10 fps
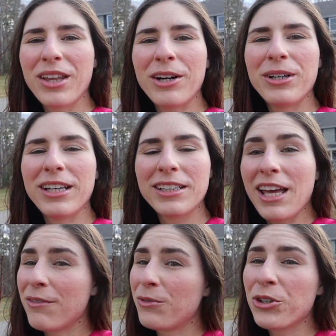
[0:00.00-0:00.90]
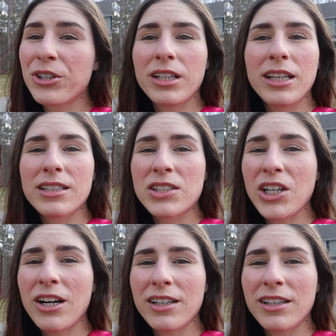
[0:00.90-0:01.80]
That way, if you're gonna get
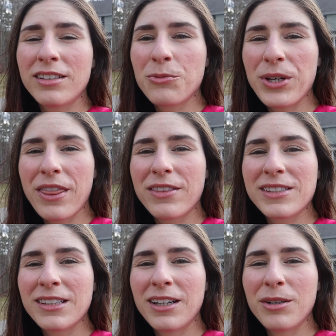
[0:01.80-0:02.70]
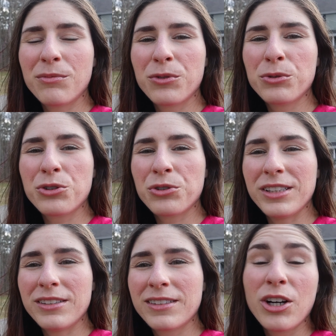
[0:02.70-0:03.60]
started with some fruit
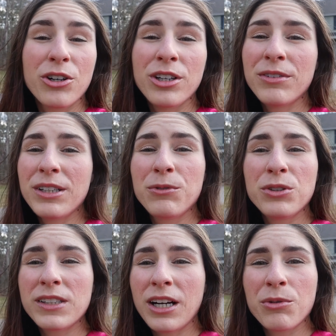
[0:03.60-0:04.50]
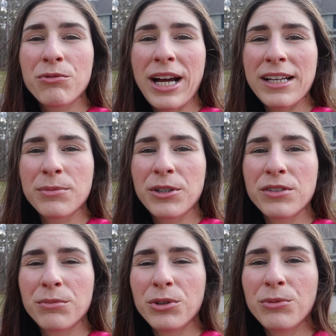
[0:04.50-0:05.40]
trees, or even if you start with
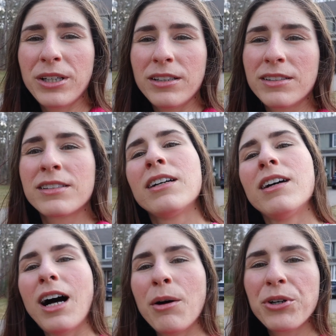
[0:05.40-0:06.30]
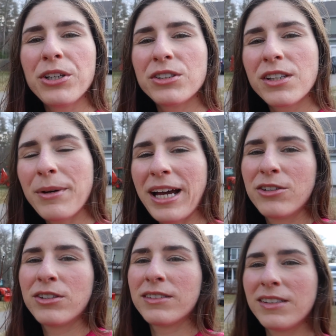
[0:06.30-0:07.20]
raspberries and blueberries, I'll bring you into the back.
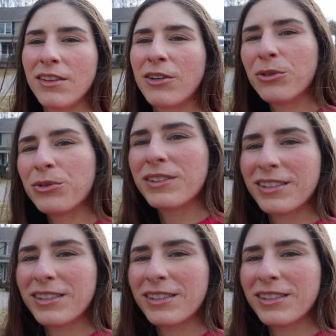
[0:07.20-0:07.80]
You can see those.